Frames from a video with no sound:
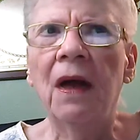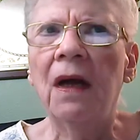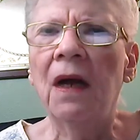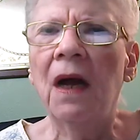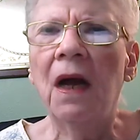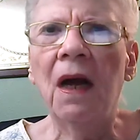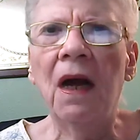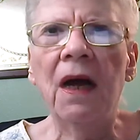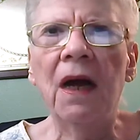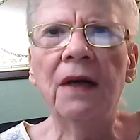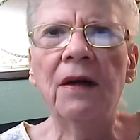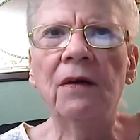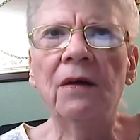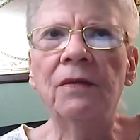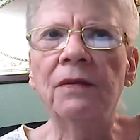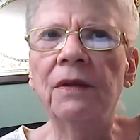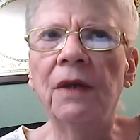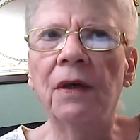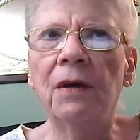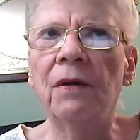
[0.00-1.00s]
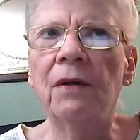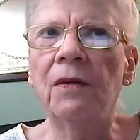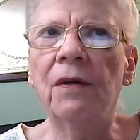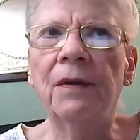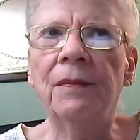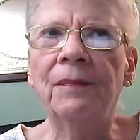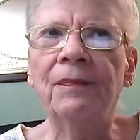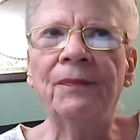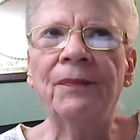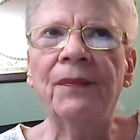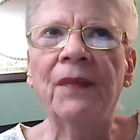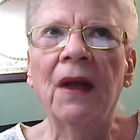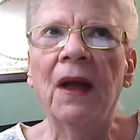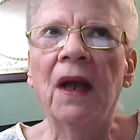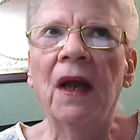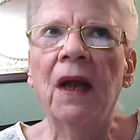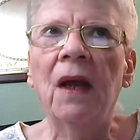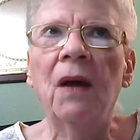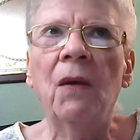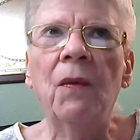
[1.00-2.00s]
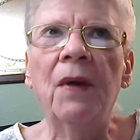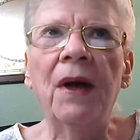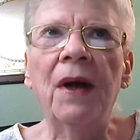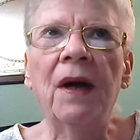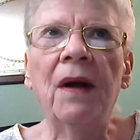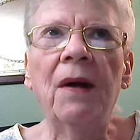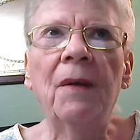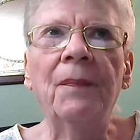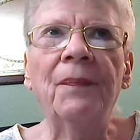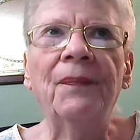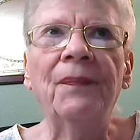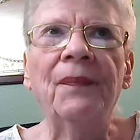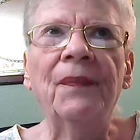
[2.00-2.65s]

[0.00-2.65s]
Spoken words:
I don't know. Well,